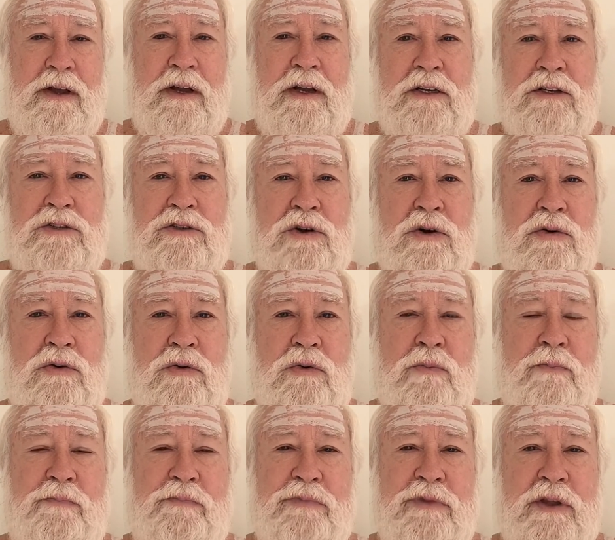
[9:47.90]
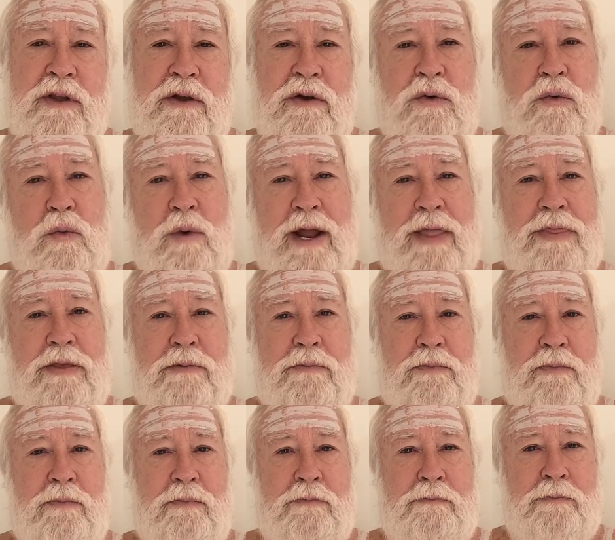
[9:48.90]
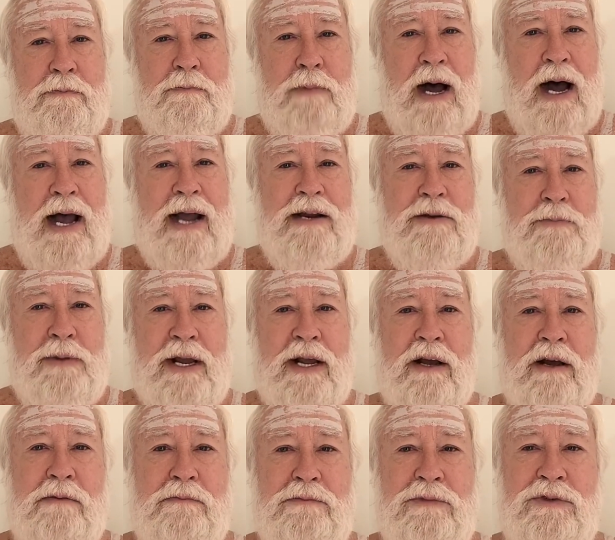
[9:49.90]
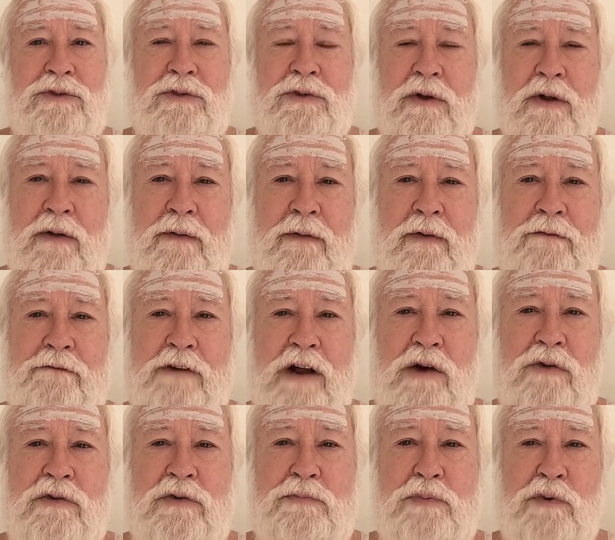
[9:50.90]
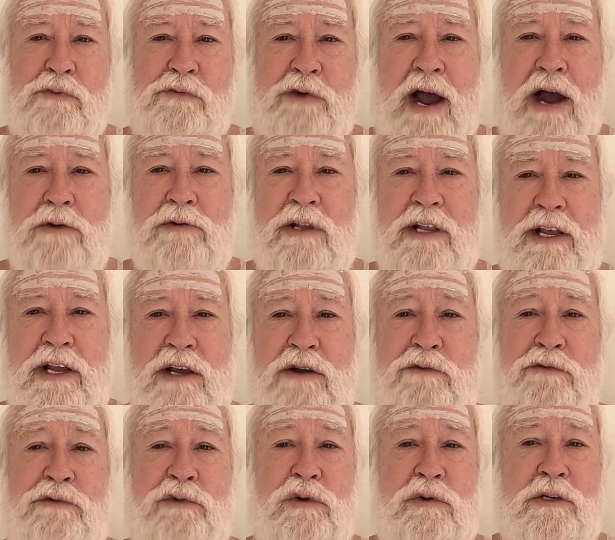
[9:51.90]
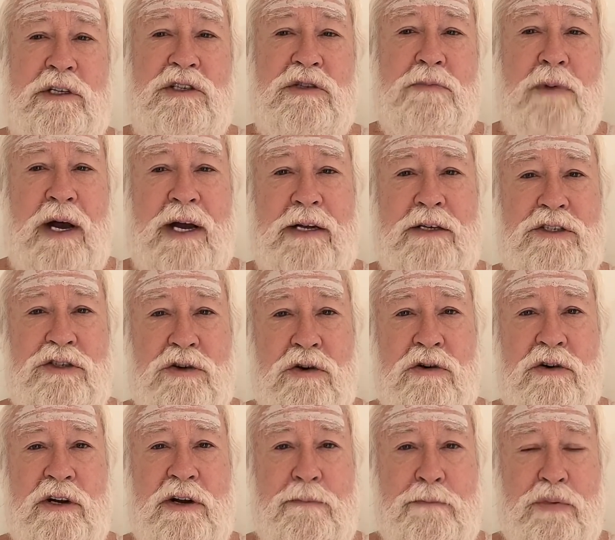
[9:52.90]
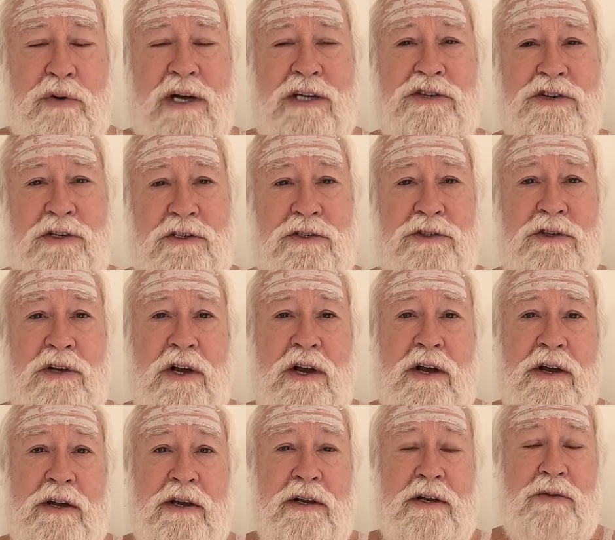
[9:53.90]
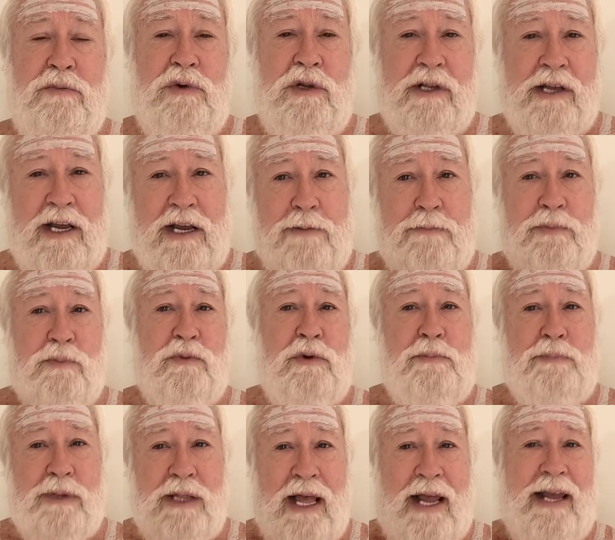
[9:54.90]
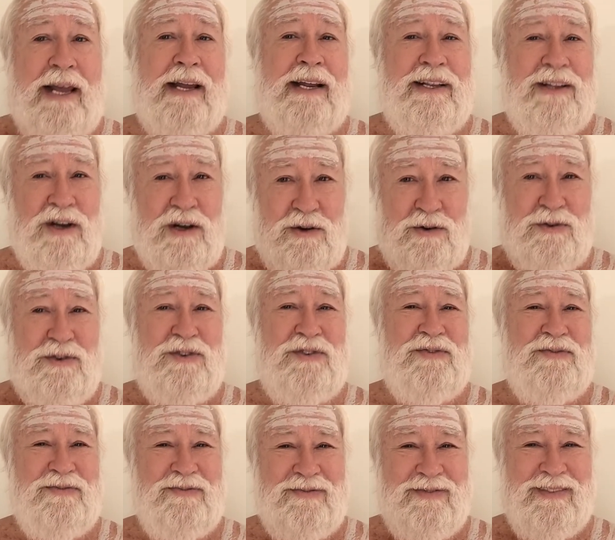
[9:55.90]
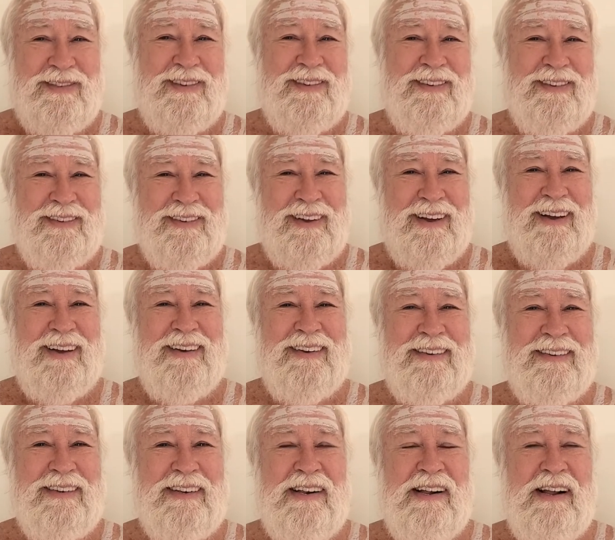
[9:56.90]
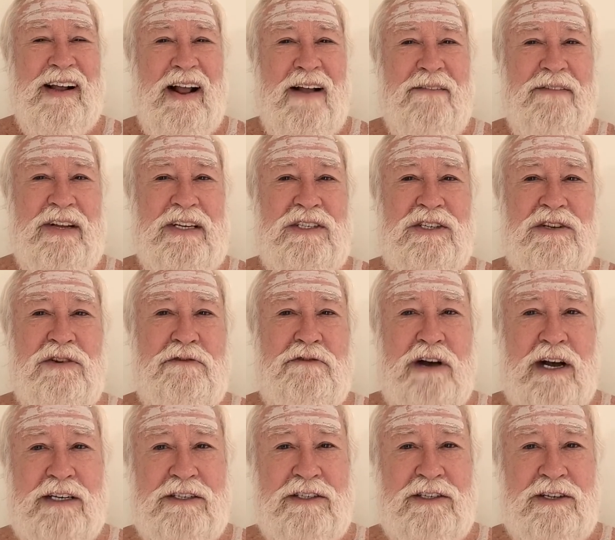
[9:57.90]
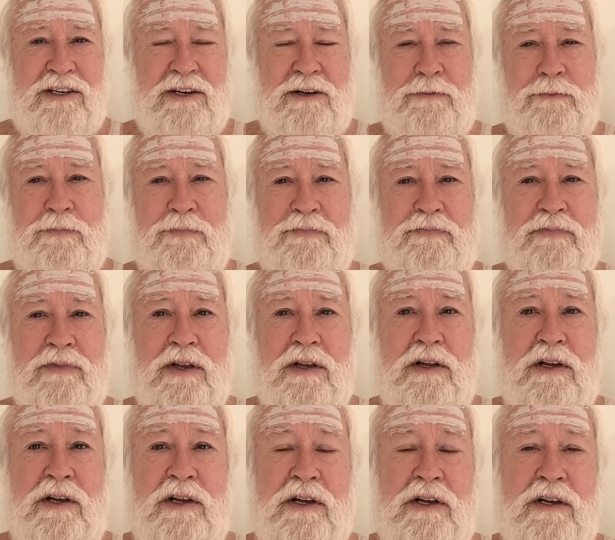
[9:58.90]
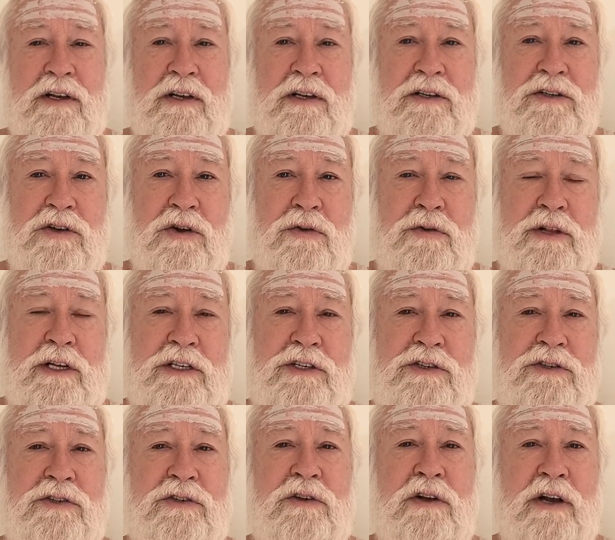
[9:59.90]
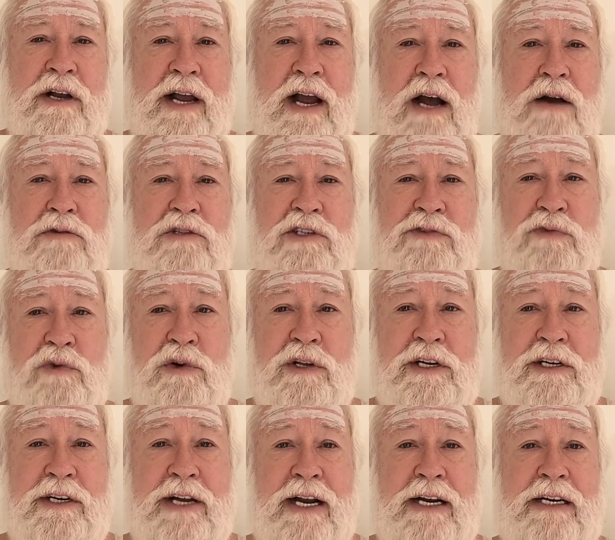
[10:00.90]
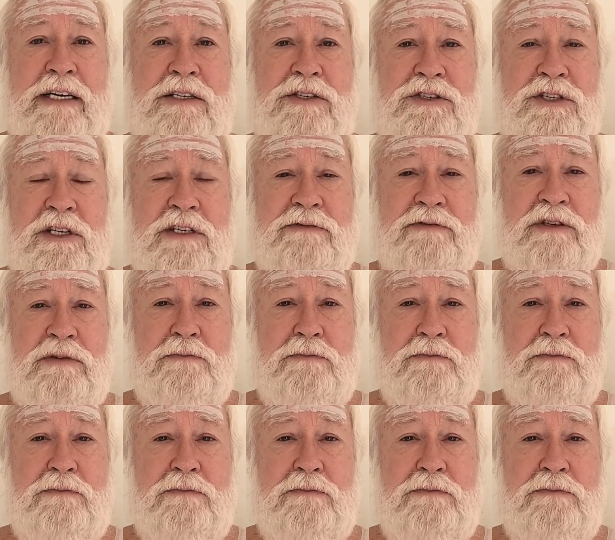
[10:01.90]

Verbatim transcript: So when the mind becomes very profoundly influenced by certain impressions, it will keep replaying those. Huh? And this is a vasana. So this accounts for the tendency of the